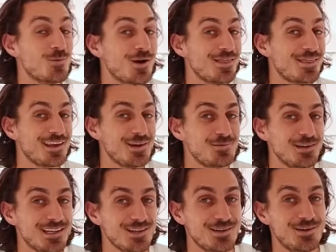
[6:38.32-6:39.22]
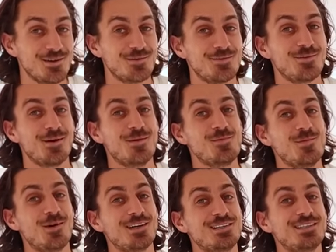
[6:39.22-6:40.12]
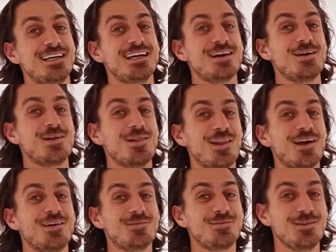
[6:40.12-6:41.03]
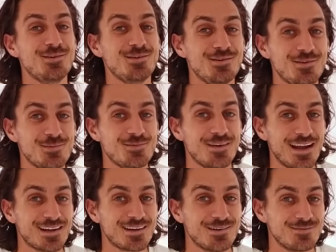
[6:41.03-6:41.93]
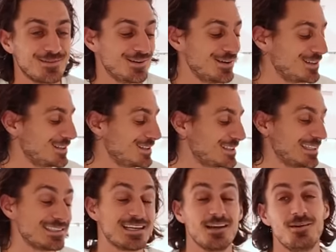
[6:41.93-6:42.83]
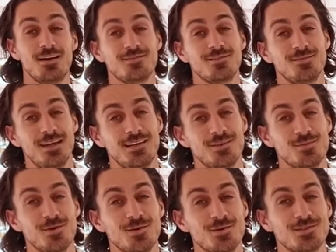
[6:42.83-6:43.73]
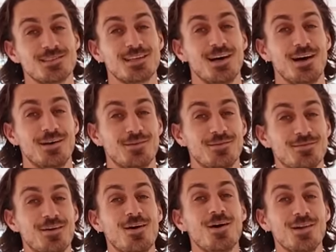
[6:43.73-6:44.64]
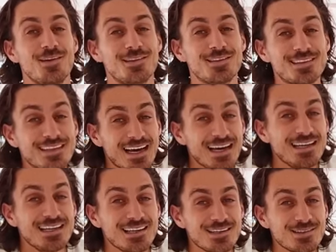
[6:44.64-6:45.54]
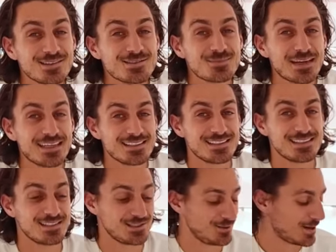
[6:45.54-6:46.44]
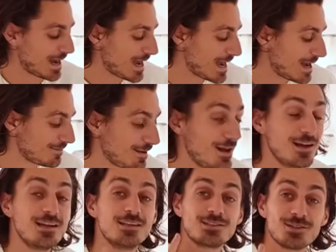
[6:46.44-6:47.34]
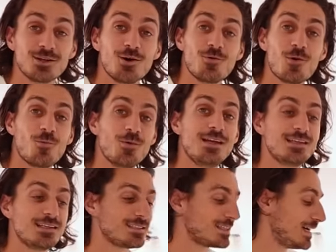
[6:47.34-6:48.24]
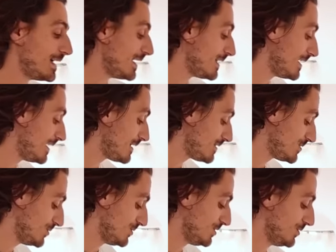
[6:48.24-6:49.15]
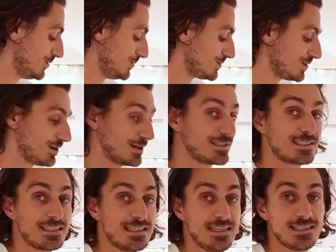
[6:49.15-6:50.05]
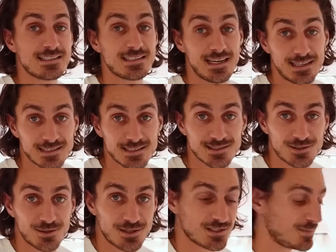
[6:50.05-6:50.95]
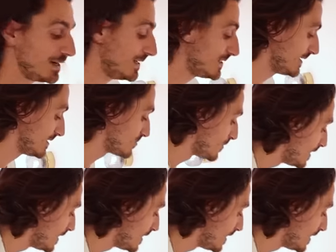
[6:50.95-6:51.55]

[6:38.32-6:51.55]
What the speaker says: one thing we learned from watching a lot of YouTube van conversions is that you have to make the most out of all the tiny little spaces you have. So we decided to use our seats as storage space as